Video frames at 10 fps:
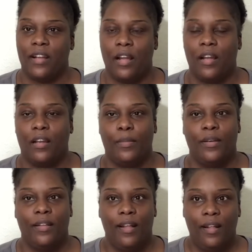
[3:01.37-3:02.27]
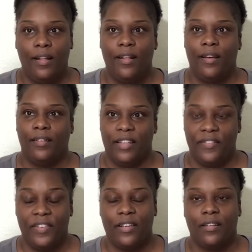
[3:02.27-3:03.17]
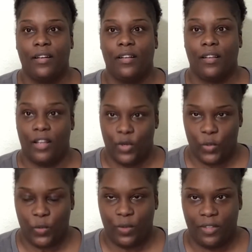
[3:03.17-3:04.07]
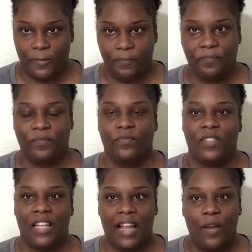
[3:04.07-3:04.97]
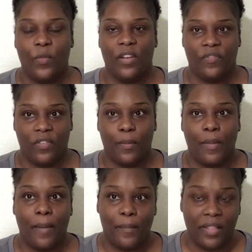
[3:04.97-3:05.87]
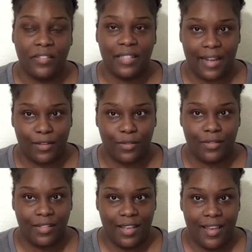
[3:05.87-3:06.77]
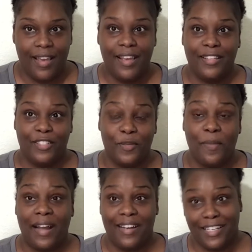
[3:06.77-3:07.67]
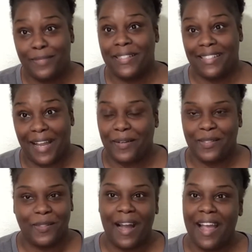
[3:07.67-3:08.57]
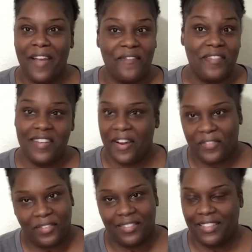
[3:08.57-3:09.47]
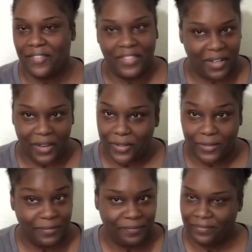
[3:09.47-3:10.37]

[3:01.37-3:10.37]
time living alone. I went from my mother's house to my husband's house. So I have never lived alone.